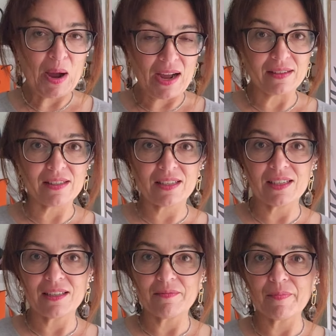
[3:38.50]

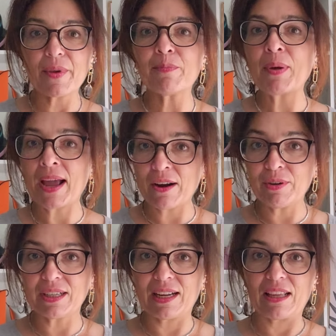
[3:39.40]
But
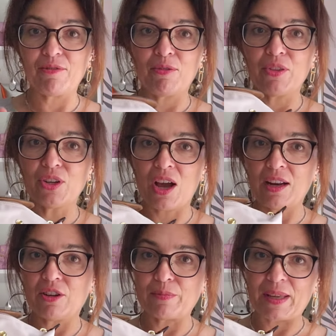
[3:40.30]
apparently for the
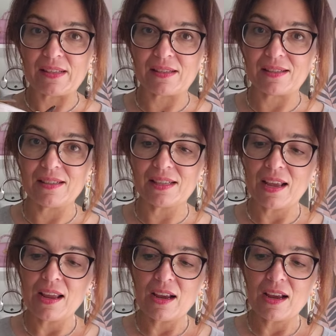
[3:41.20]
nylon pieces,